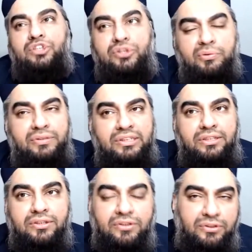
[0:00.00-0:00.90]
Too
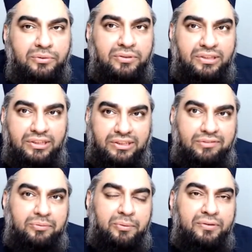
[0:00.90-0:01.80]
easy or too
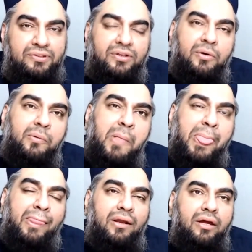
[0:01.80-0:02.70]
unachievable. So
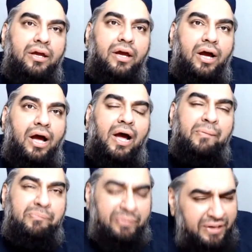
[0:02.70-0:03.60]

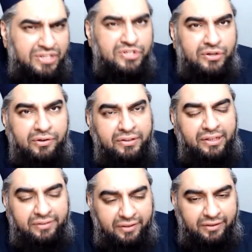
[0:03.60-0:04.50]
I'm pretty sure
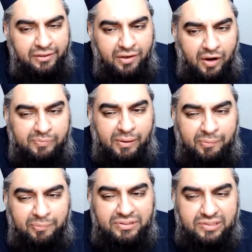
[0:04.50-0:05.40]
that there are
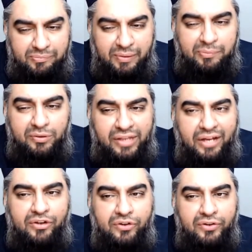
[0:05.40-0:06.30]
probably some people
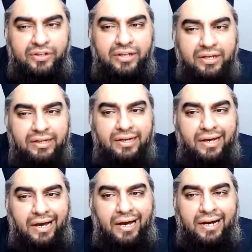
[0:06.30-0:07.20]
that could
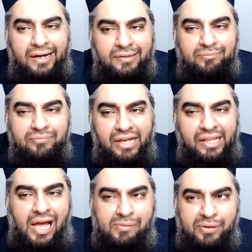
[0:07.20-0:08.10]

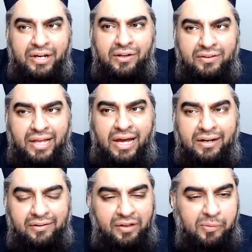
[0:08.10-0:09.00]
elaborate on
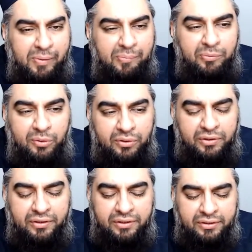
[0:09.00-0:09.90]
that a little bit
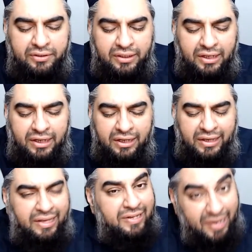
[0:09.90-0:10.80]
more
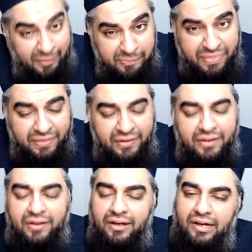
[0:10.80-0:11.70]
in depth
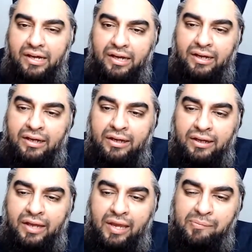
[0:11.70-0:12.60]

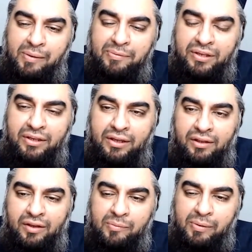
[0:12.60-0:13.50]
and maybe
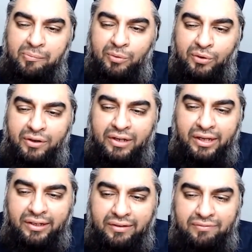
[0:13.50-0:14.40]
a little bit more
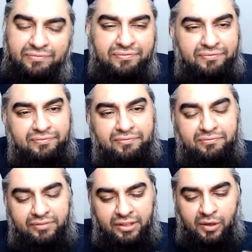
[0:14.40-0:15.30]
kind of,
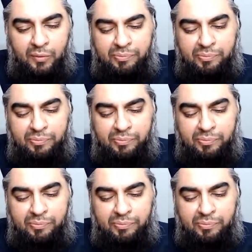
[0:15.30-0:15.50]
you know,